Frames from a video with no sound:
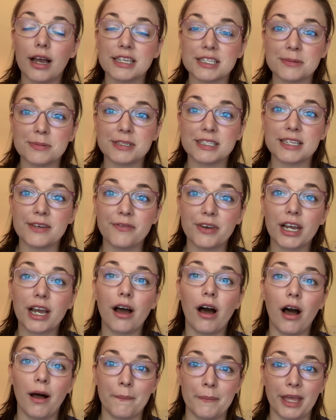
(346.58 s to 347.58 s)
specific
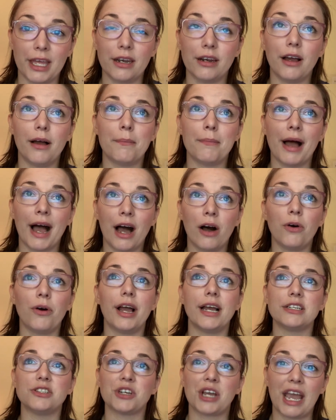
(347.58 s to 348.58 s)
comment about
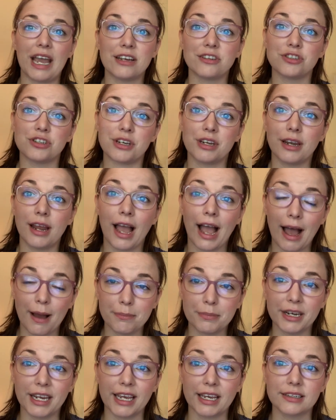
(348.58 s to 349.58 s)
education
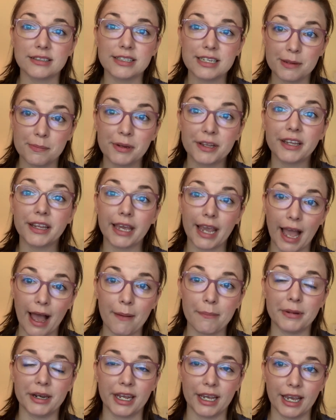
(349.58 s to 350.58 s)
typically
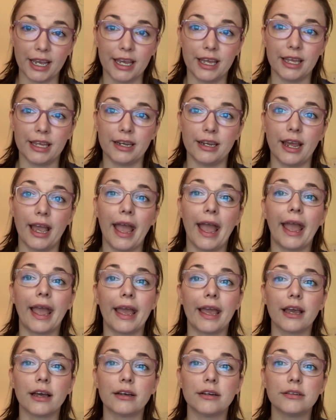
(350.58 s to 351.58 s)
happening in
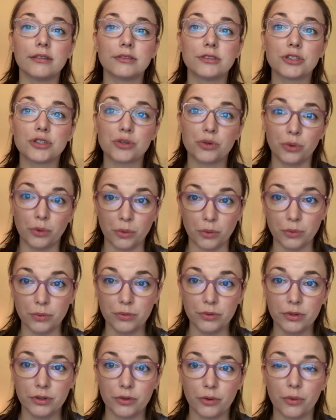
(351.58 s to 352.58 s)
a school
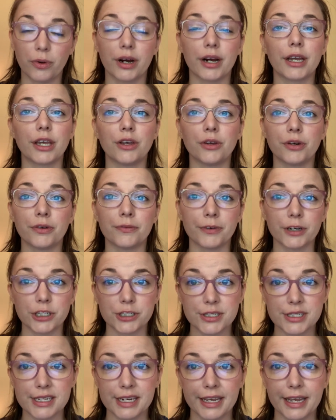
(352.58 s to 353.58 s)
or a
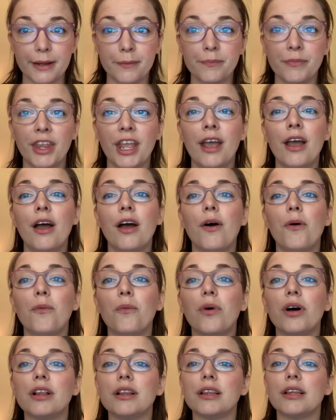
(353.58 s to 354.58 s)
university.
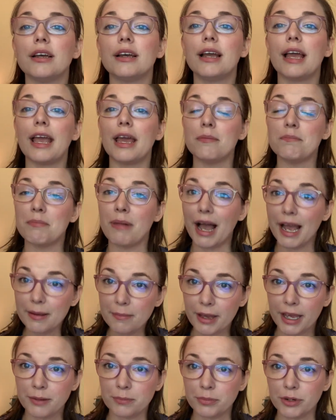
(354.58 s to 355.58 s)
Well, in my
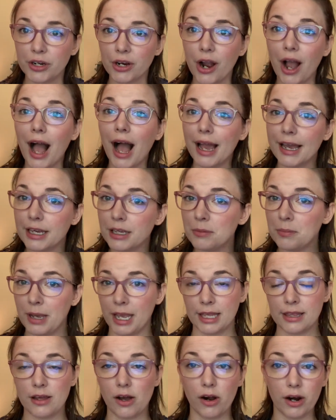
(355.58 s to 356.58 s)
paper, I could
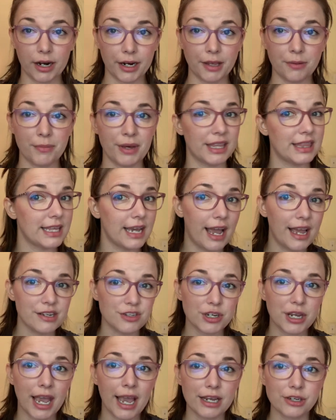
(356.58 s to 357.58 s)
make the argument that
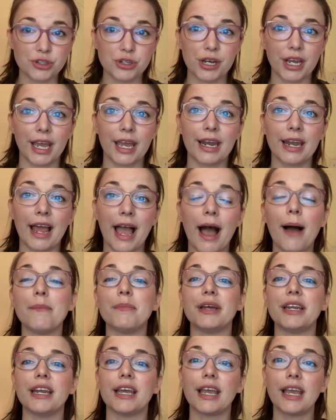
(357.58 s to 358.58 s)
education can
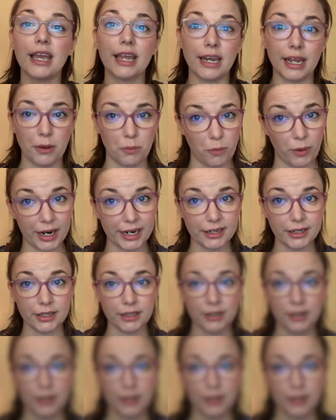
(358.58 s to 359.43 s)
happen anywhere.